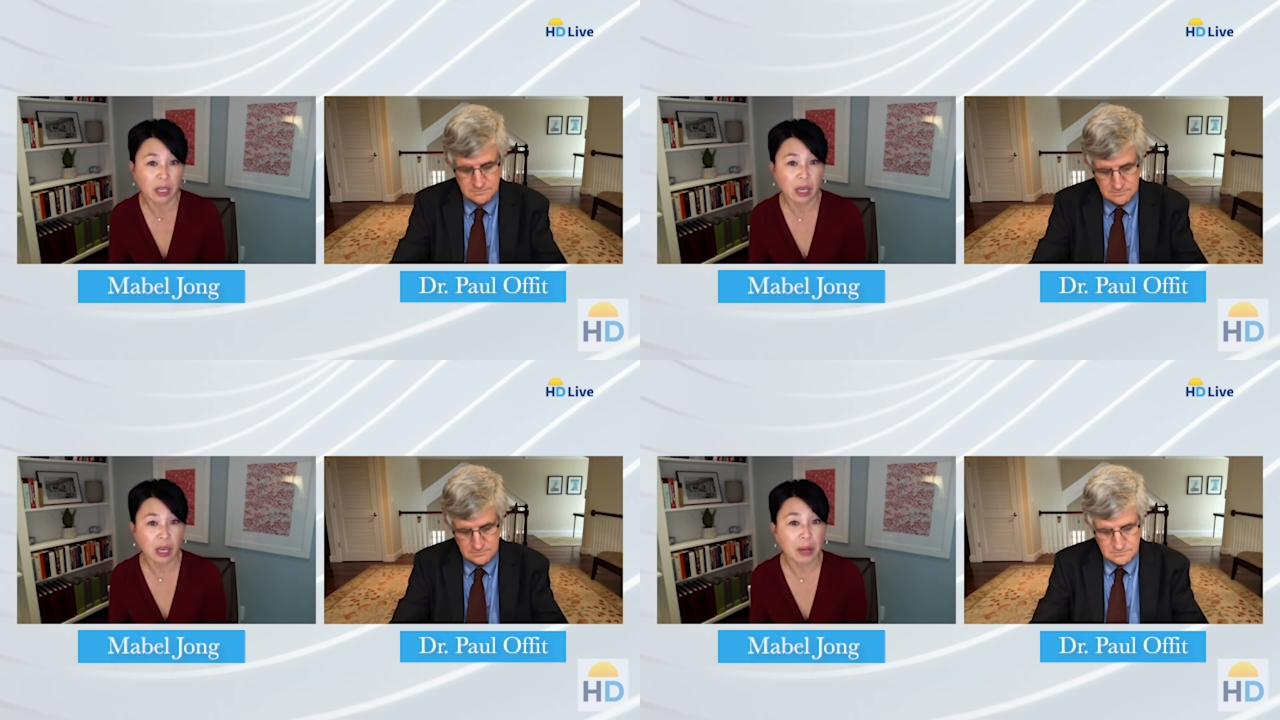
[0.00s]

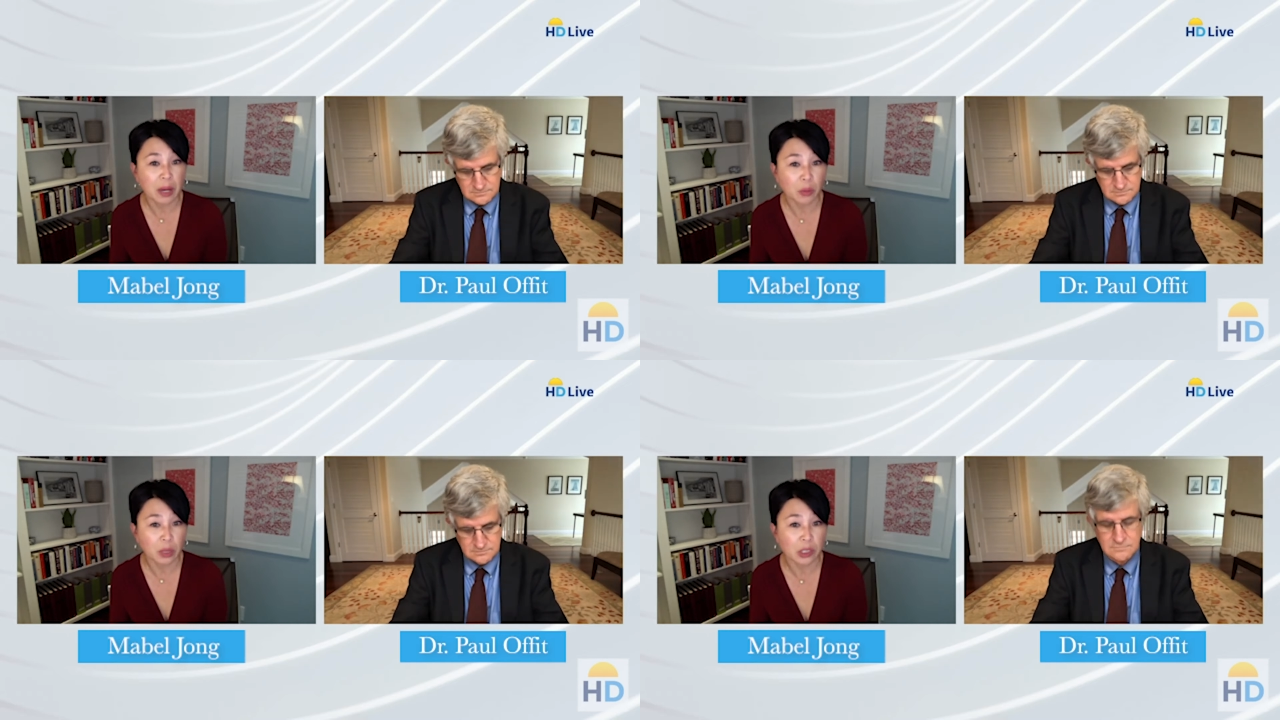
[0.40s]
Speaker 1: about
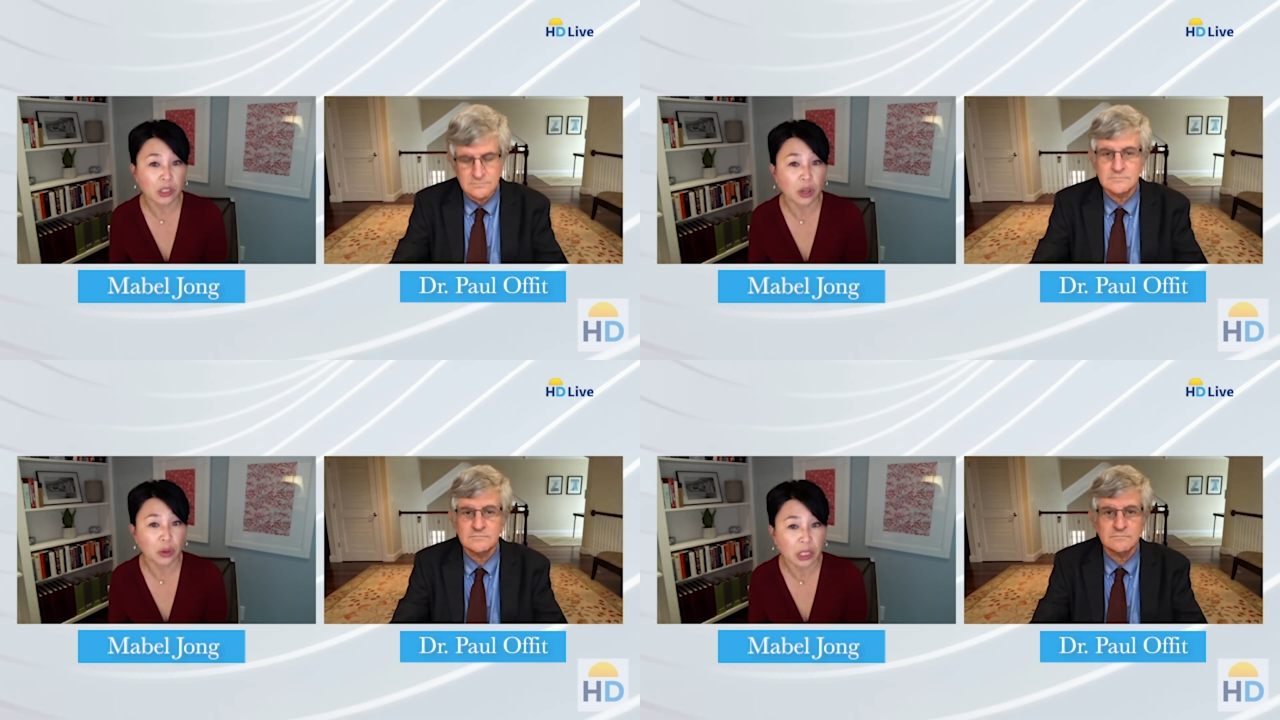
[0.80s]
what's
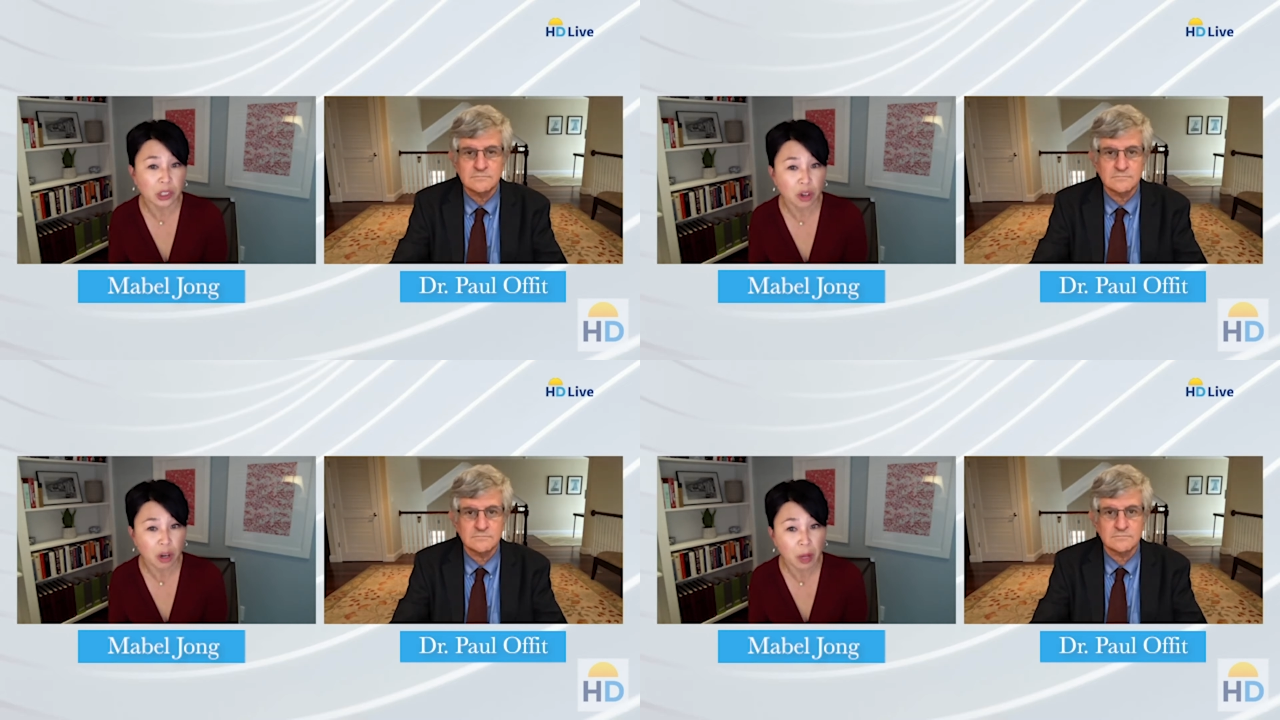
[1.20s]
going into
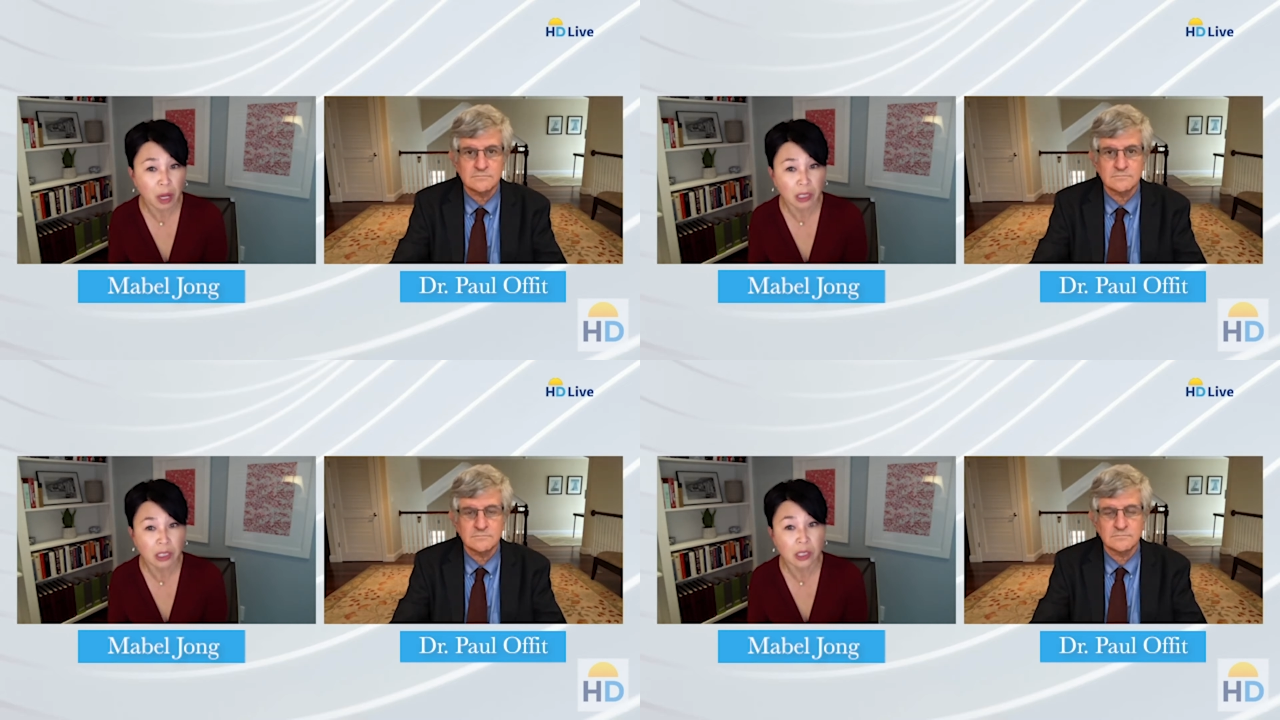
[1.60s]
our
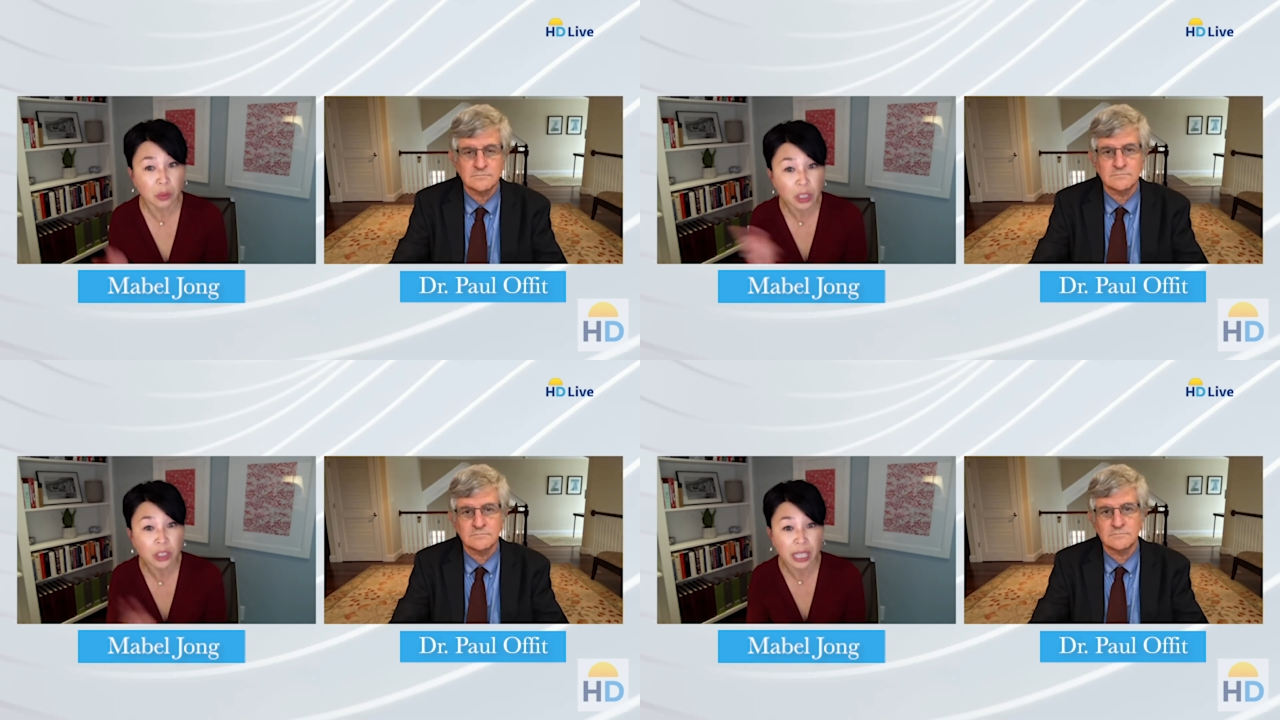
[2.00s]
bodies and
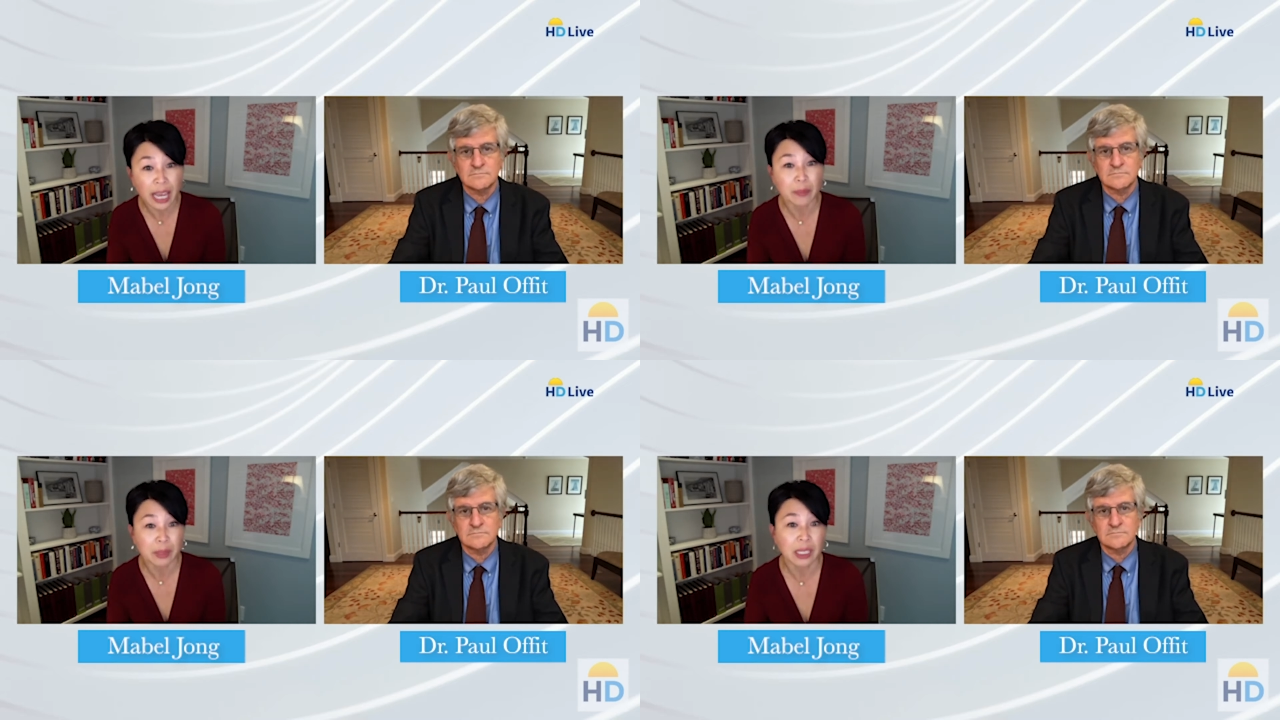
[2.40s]
what could
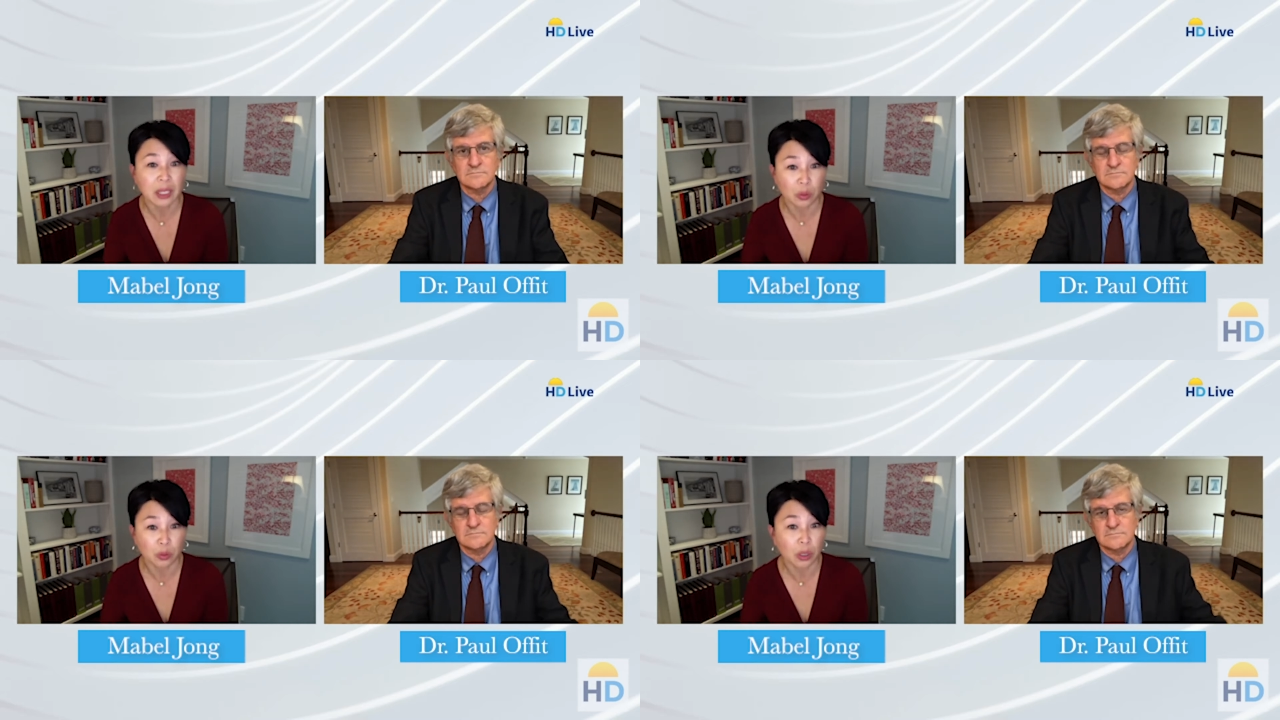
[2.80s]
happen down the
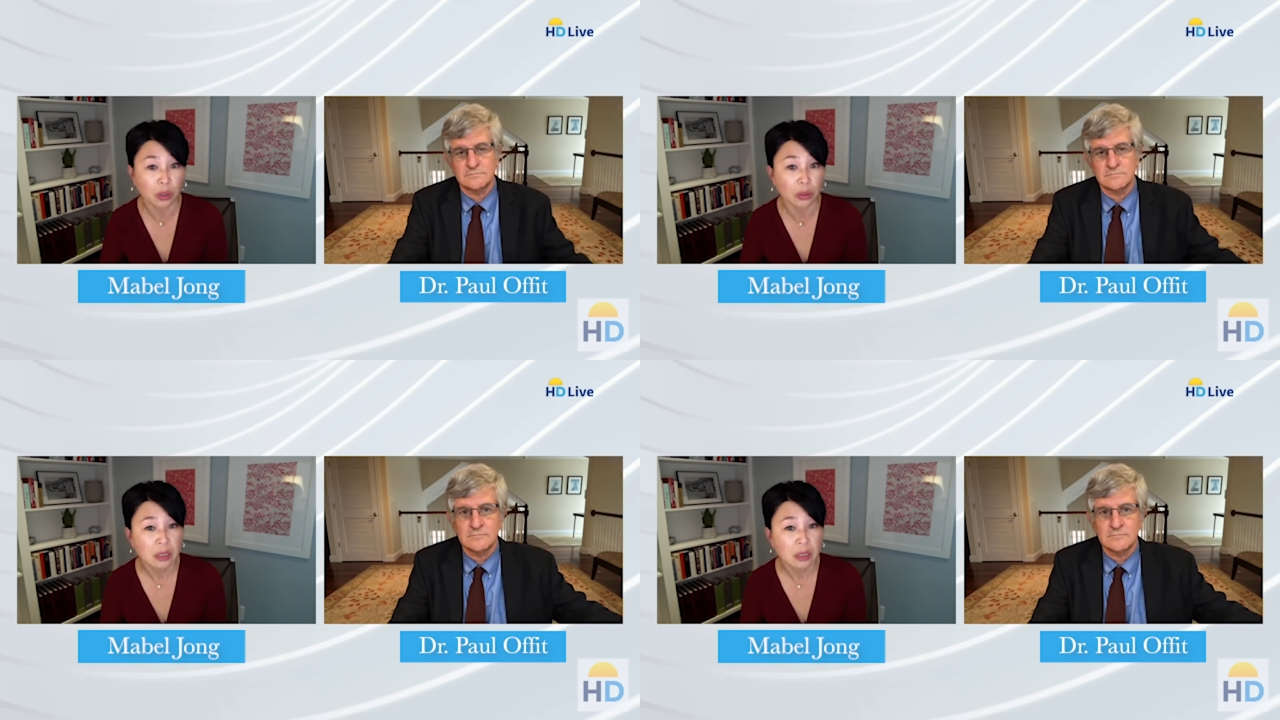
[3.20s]
road?